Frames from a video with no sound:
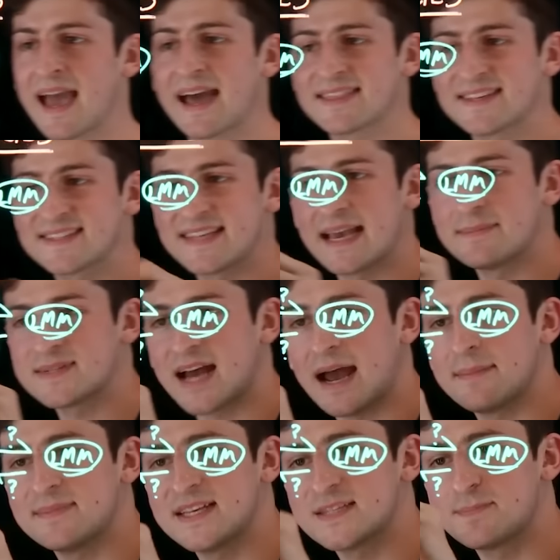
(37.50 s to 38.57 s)
At the same
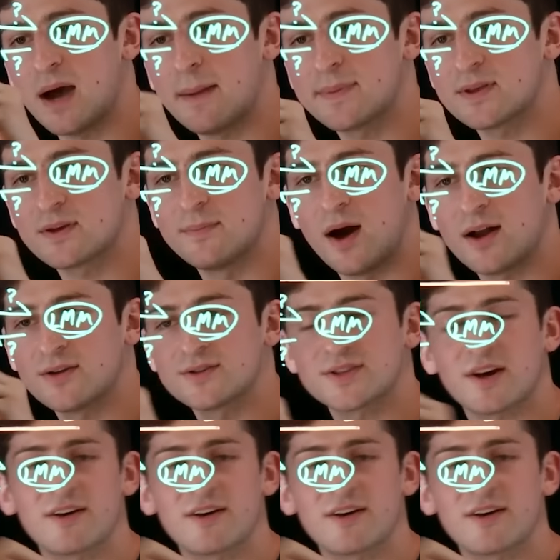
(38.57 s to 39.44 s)
time, these popular models